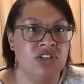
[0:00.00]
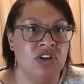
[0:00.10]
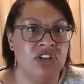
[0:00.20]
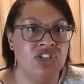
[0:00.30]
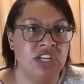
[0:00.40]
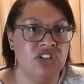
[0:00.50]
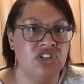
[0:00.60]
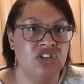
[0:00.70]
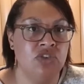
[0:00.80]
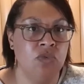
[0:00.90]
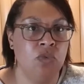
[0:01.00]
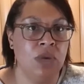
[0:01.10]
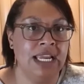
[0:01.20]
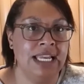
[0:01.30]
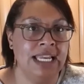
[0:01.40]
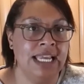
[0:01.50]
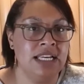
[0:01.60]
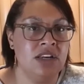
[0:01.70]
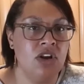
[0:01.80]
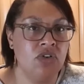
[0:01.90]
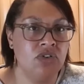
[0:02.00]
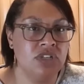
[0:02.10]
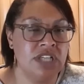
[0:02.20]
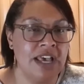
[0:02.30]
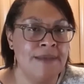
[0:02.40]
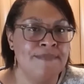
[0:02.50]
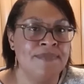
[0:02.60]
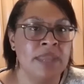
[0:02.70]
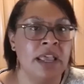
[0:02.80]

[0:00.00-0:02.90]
digestion and weaning long term.